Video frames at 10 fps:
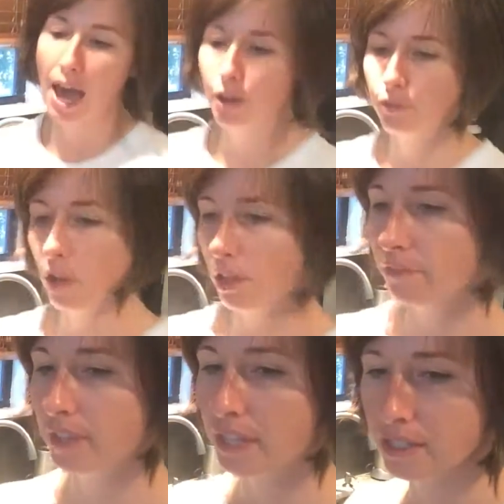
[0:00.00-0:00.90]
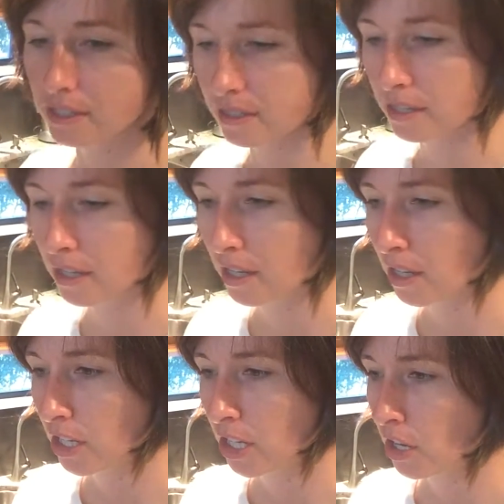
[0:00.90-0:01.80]
out of all of this,
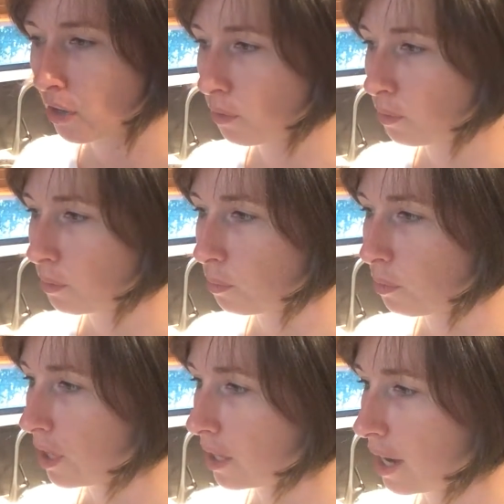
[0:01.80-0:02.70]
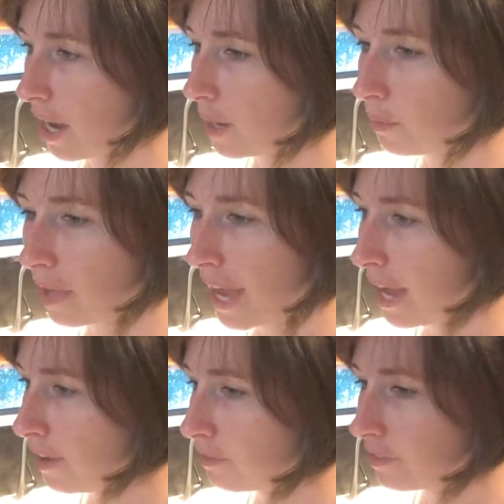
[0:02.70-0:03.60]
you know, what I will
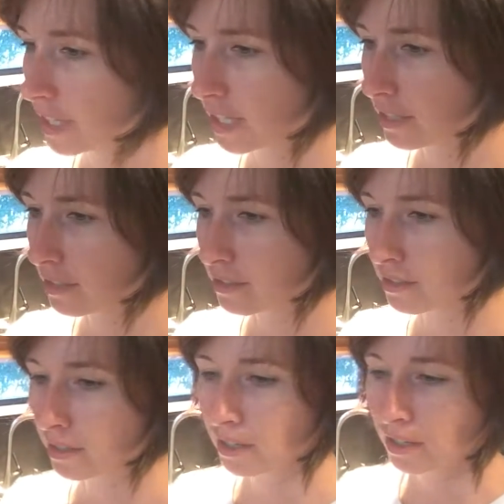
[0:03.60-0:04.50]
have is